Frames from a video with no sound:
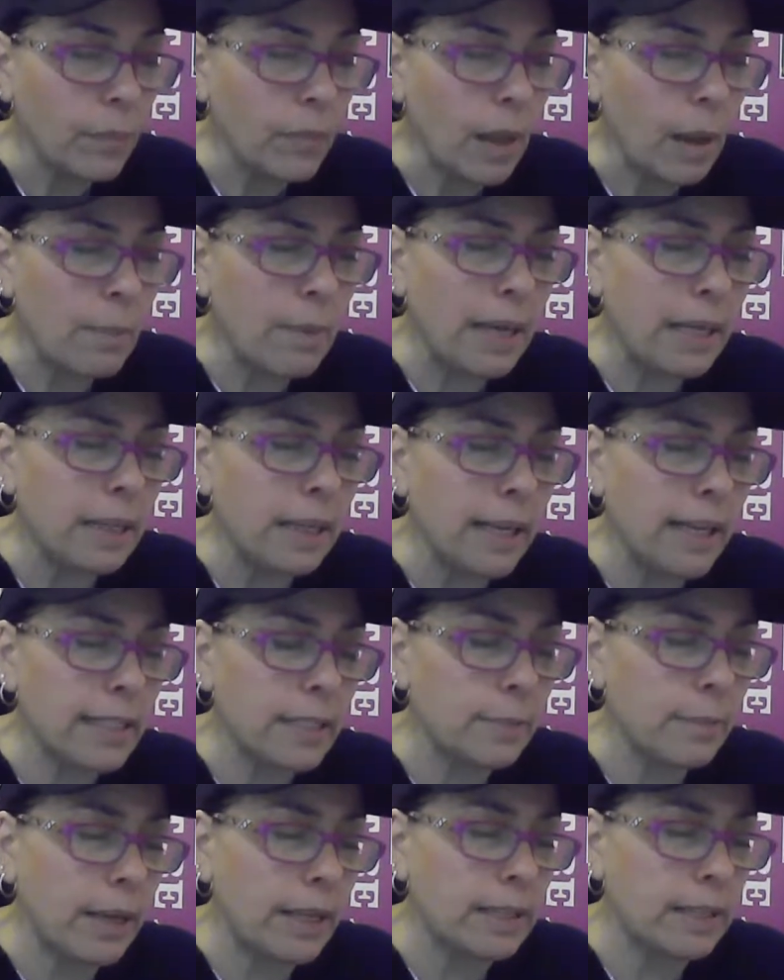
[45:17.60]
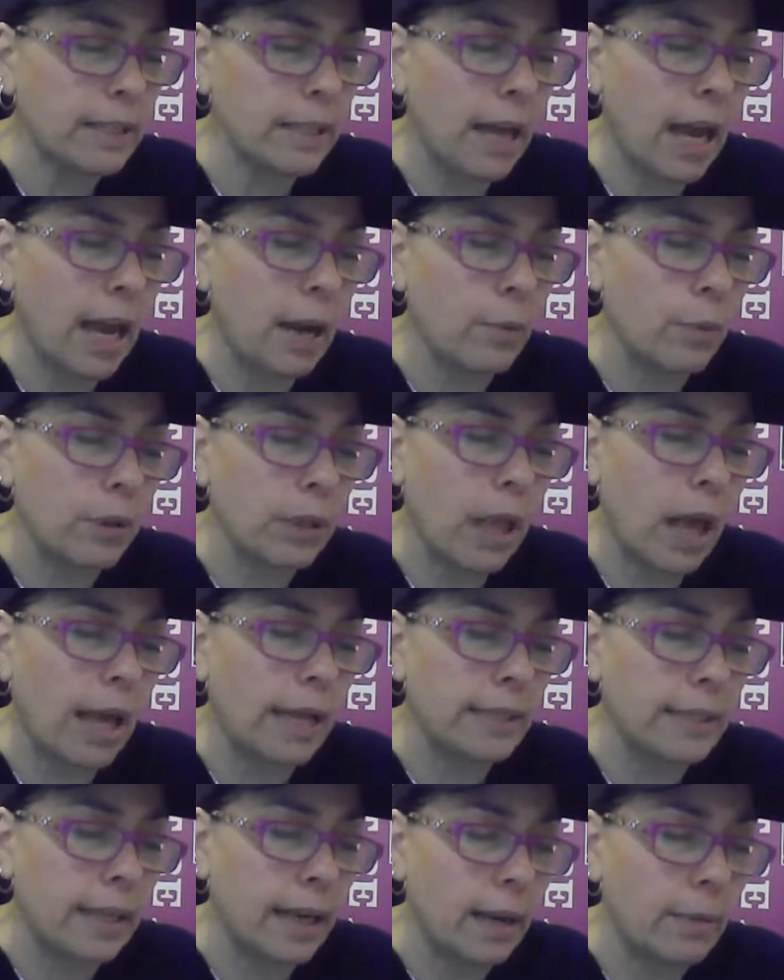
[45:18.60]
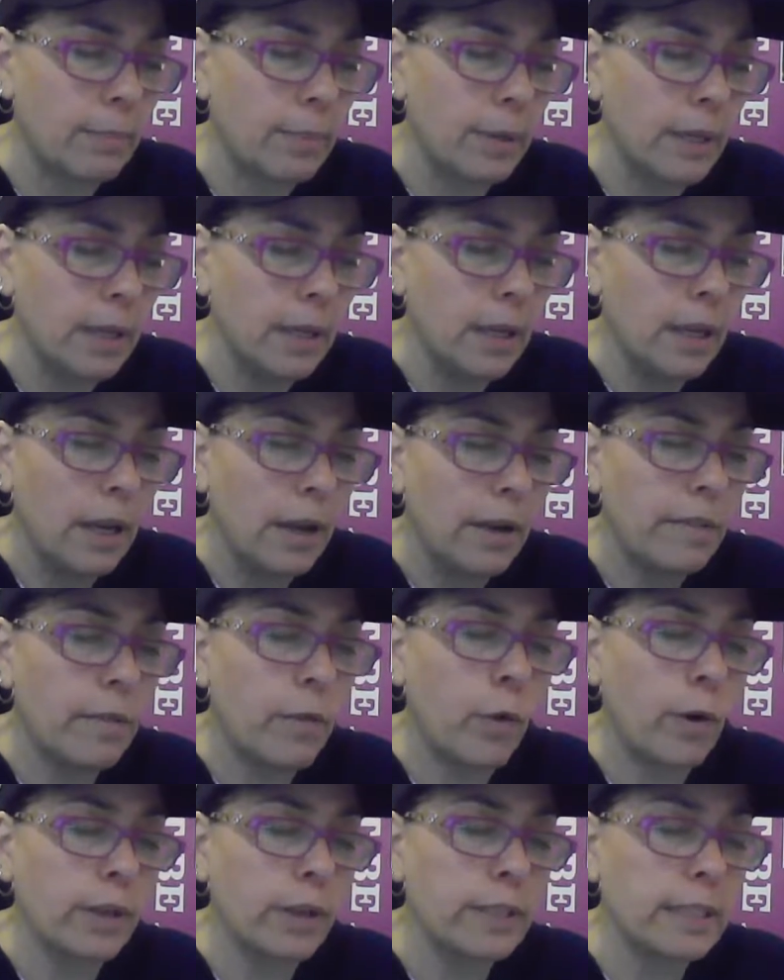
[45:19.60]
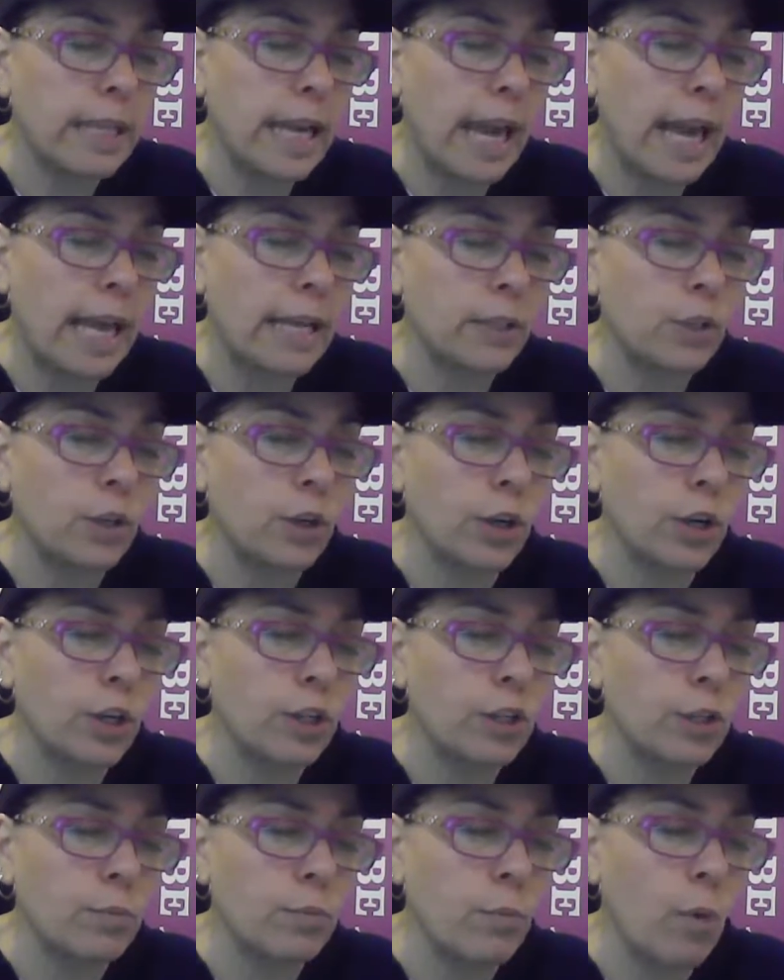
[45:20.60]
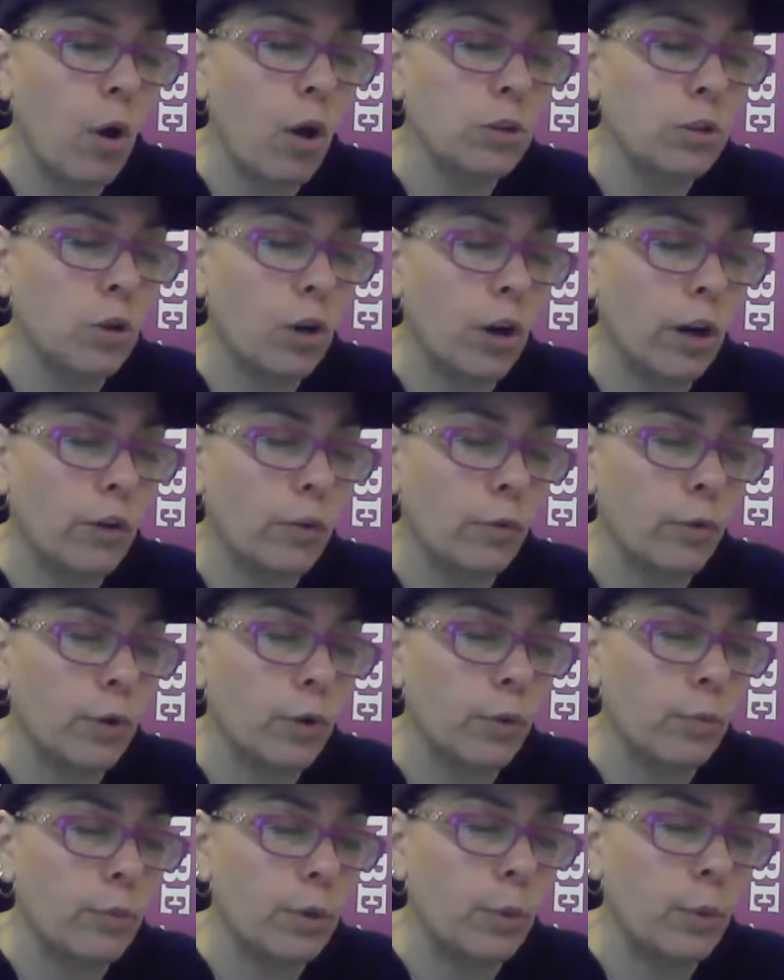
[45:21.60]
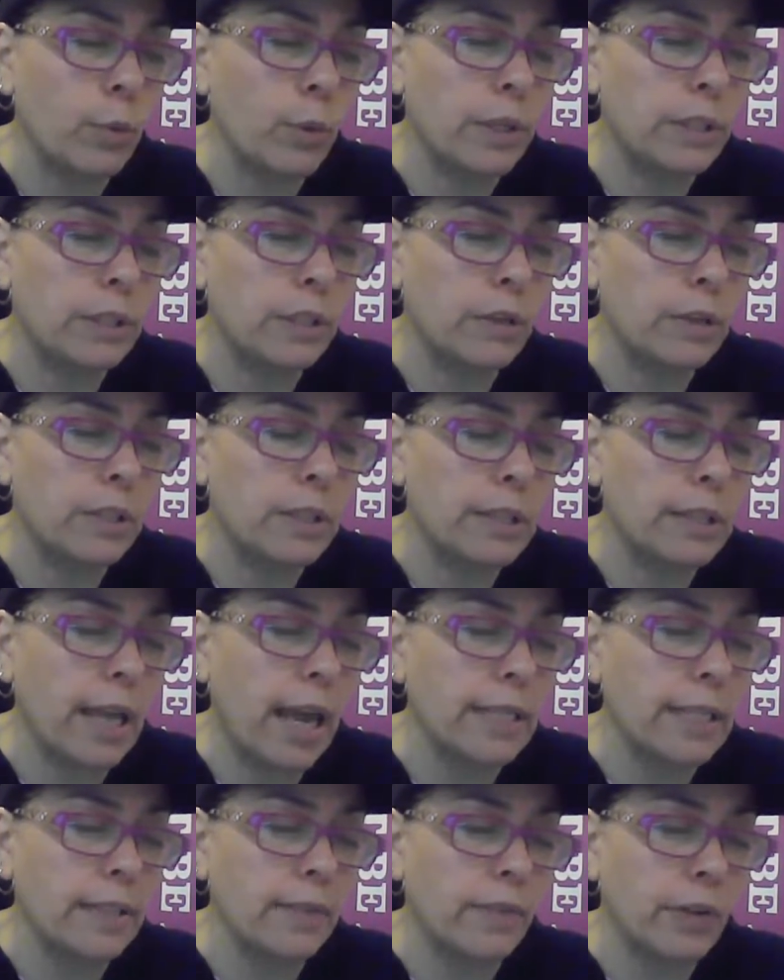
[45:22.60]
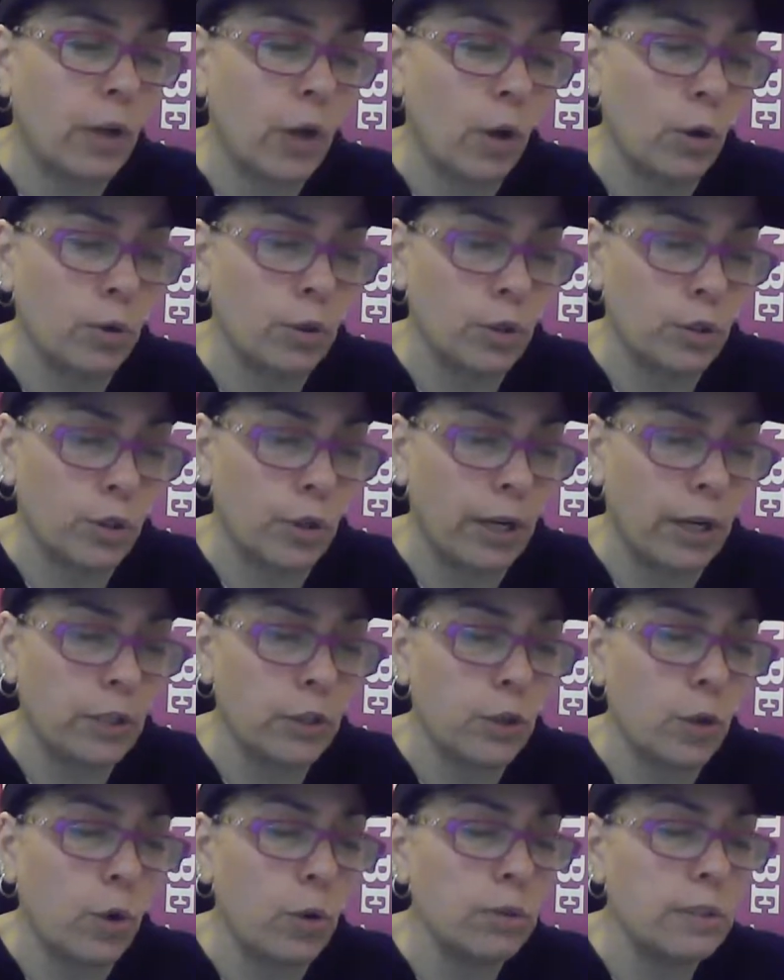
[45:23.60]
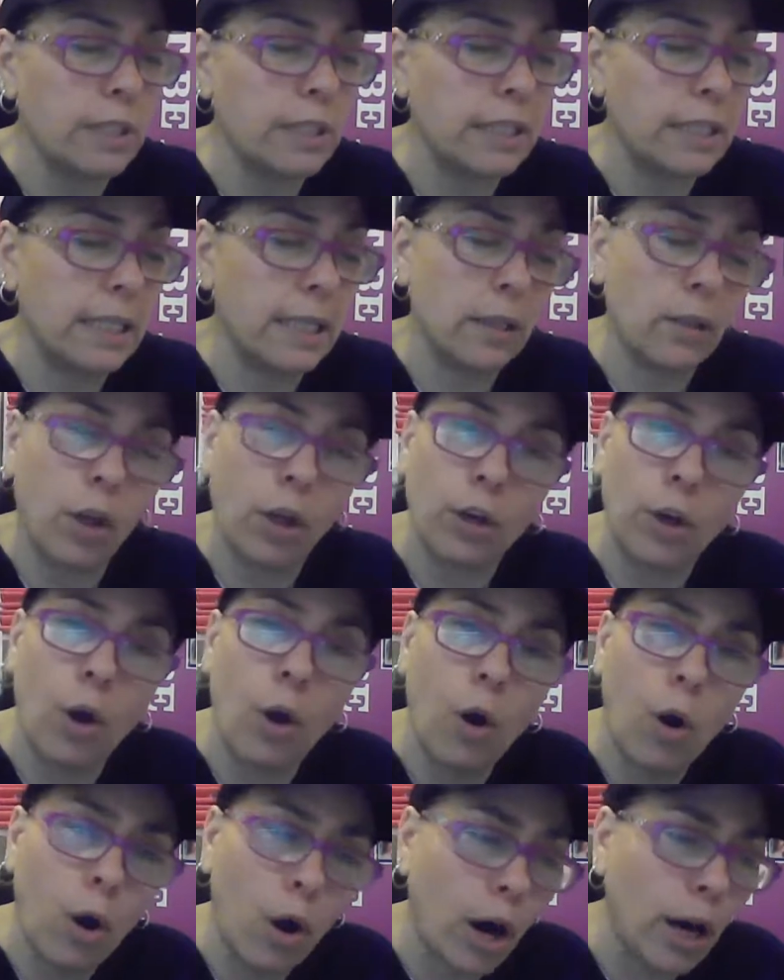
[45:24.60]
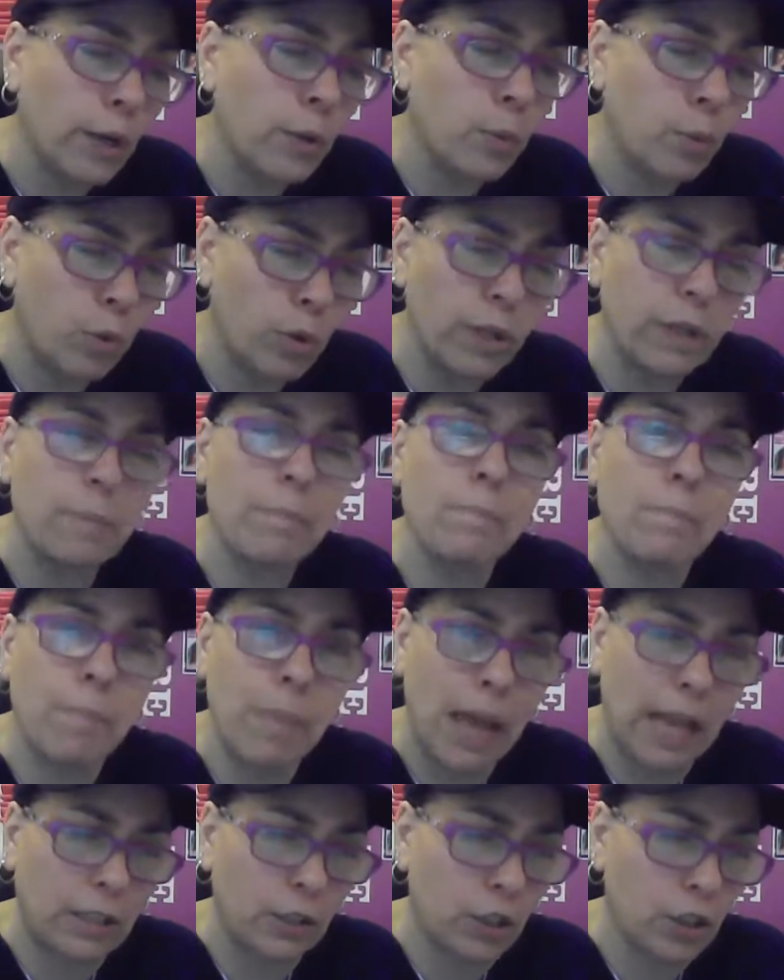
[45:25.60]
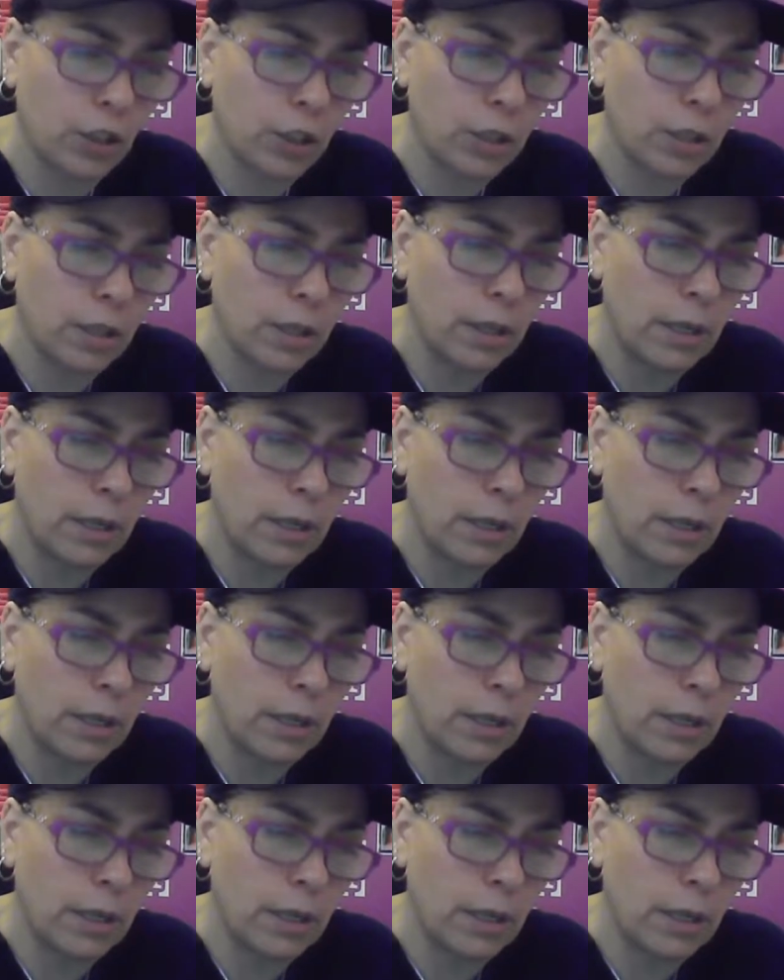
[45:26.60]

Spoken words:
My classmates and I were lined up, forced to enter a small dark room with a window the size of a coaster, and told to kneel on a hard wooden bench.